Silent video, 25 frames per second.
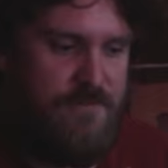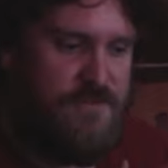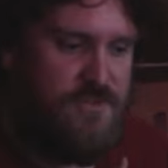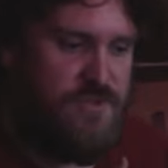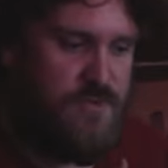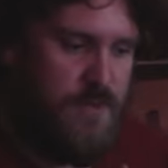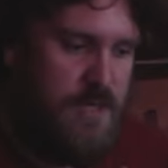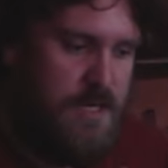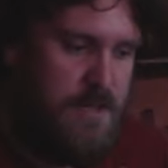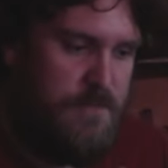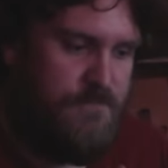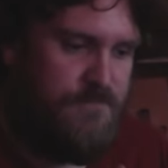
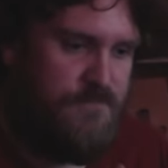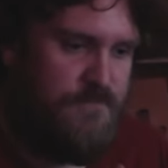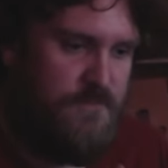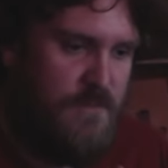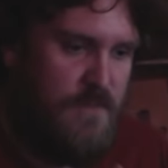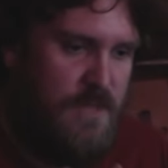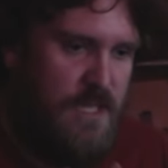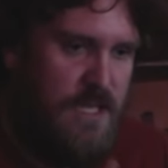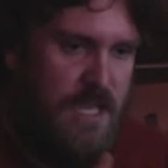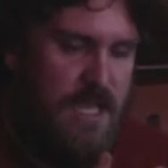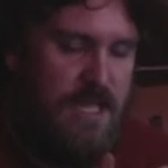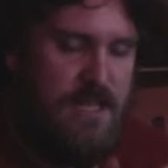stream
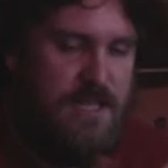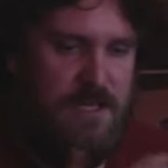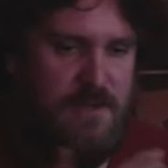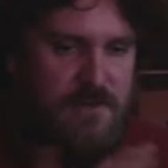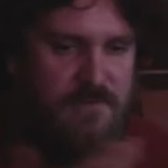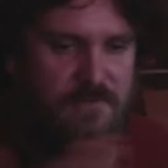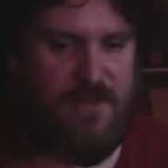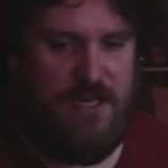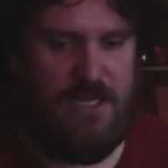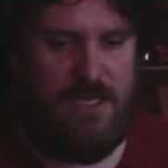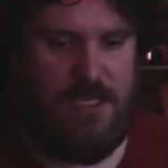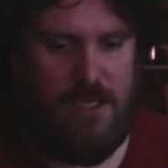and then a
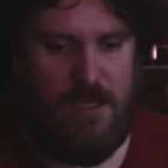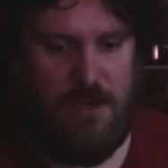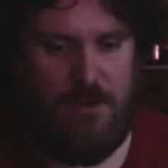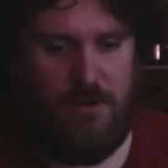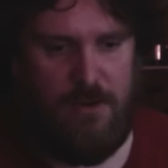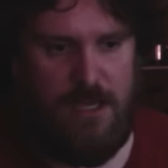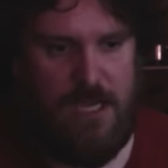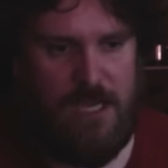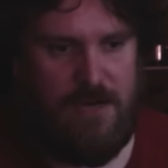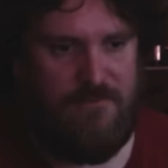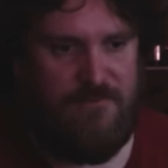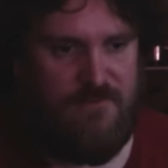
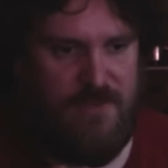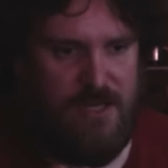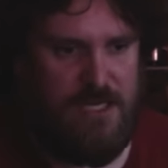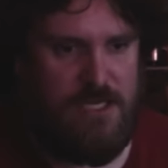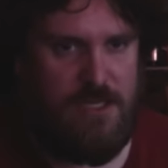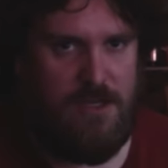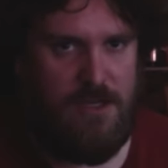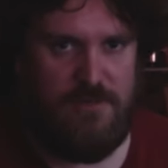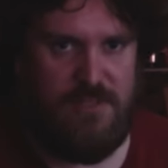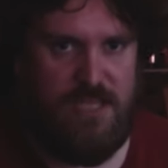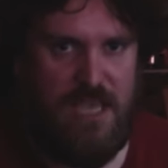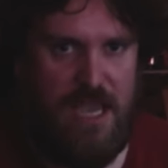video. And
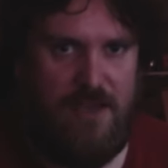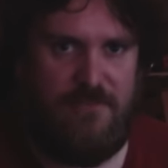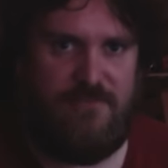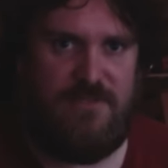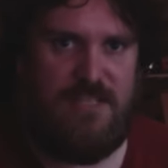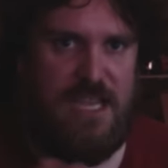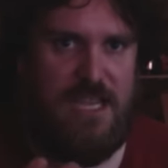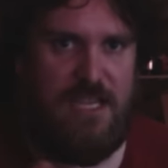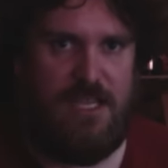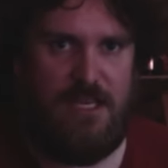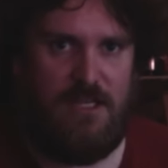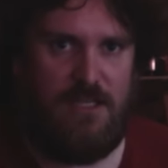videos have
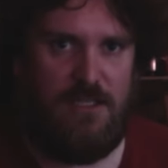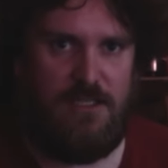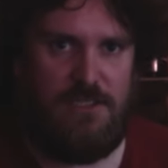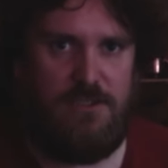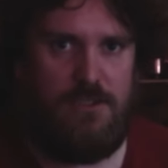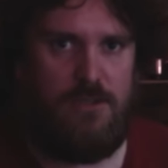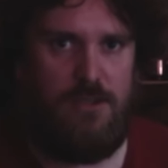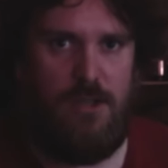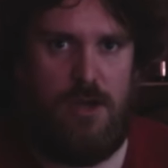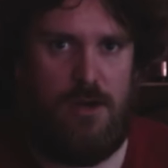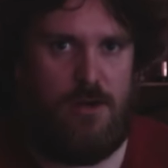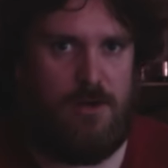taken a
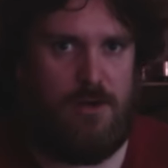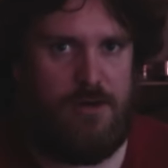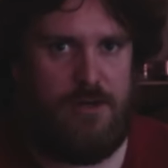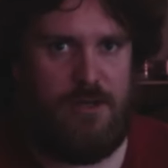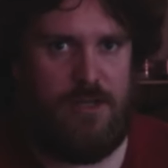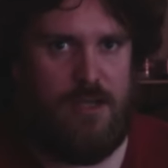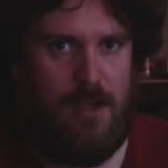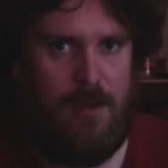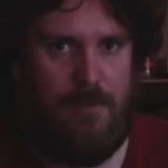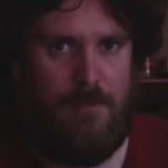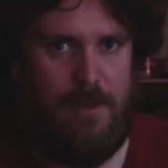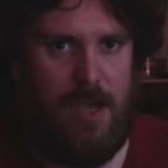little longer to
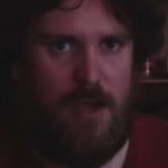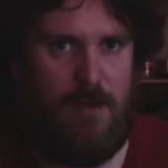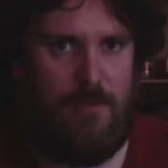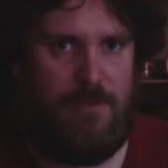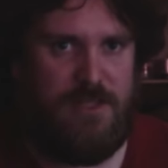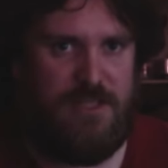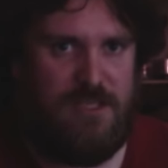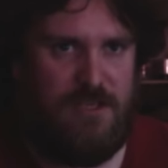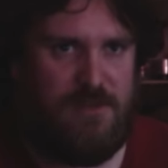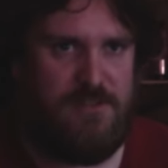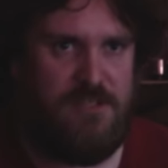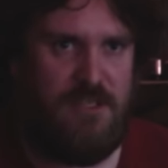come out,
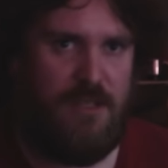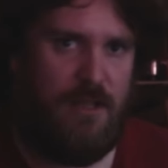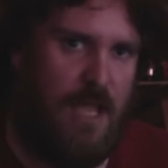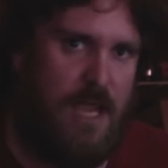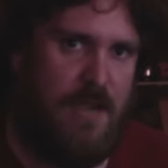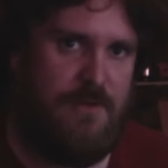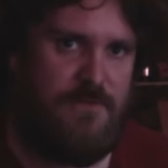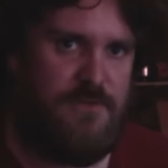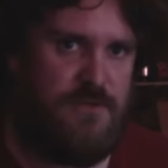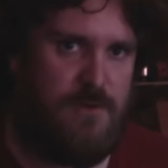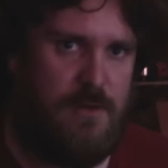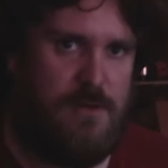but there's a
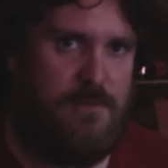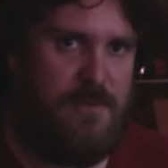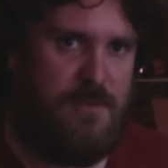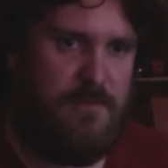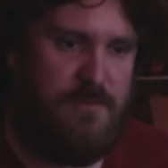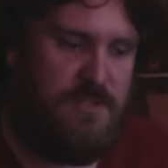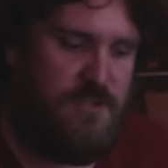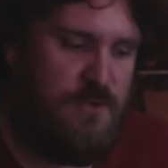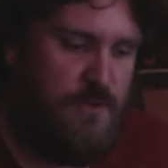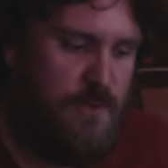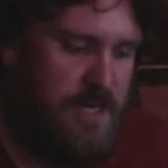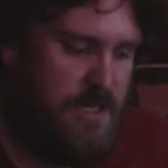live stream in
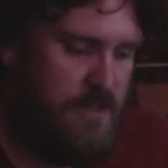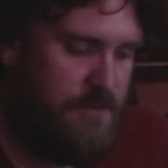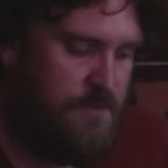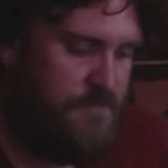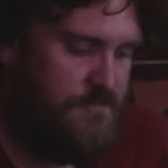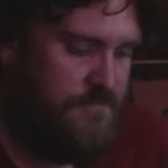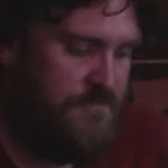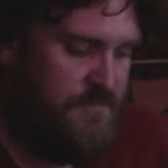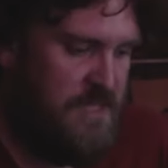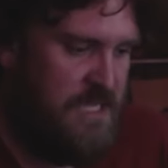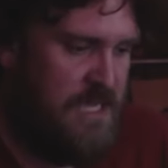between them.